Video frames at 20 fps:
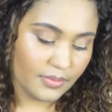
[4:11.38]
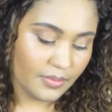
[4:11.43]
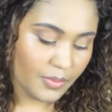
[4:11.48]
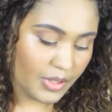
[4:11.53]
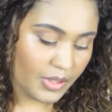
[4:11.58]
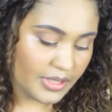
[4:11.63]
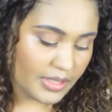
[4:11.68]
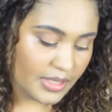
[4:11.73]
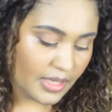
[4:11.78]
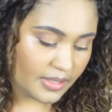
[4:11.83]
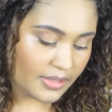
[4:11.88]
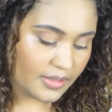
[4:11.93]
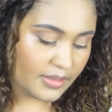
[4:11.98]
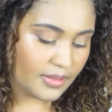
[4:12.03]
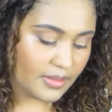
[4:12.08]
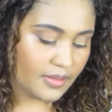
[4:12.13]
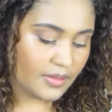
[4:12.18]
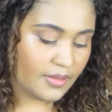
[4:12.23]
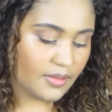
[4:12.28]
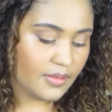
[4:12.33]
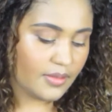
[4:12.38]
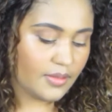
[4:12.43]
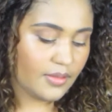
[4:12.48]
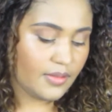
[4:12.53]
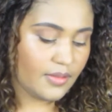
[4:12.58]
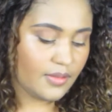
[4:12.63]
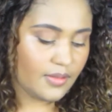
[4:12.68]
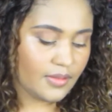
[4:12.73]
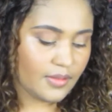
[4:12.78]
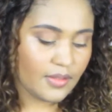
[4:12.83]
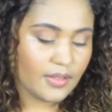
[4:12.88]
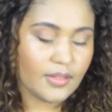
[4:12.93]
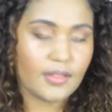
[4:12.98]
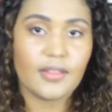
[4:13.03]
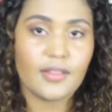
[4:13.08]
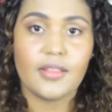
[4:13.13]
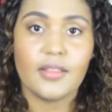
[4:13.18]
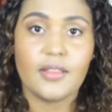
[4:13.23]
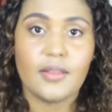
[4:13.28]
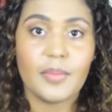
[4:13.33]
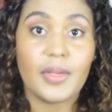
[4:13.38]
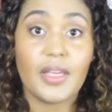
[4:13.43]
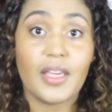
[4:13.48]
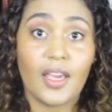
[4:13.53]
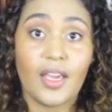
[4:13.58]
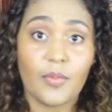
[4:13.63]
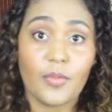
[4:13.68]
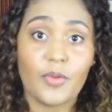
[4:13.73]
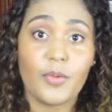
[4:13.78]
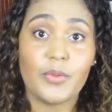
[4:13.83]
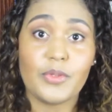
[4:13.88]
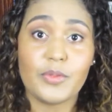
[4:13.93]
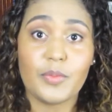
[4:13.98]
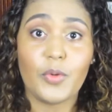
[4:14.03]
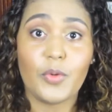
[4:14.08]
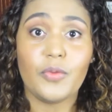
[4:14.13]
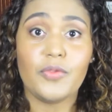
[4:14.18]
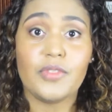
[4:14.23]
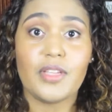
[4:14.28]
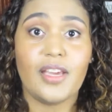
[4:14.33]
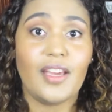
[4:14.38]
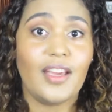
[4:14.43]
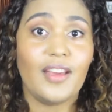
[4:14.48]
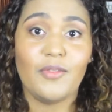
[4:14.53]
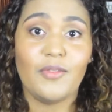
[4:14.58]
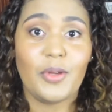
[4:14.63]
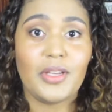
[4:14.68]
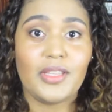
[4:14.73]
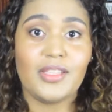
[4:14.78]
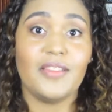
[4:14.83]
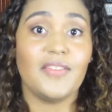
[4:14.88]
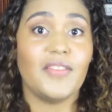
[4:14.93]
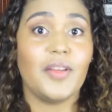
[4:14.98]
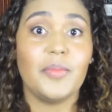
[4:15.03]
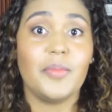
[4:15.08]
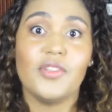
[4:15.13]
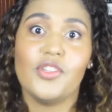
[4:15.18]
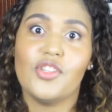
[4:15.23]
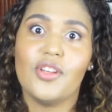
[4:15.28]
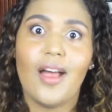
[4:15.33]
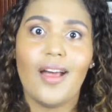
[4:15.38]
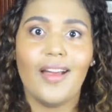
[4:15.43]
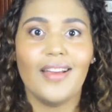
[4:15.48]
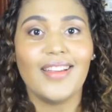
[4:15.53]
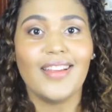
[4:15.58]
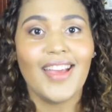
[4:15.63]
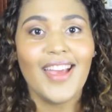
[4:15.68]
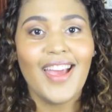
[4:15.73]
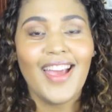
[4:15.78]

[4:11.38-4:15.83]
Princess. My camera was moved. I have no idea if I'm in shot.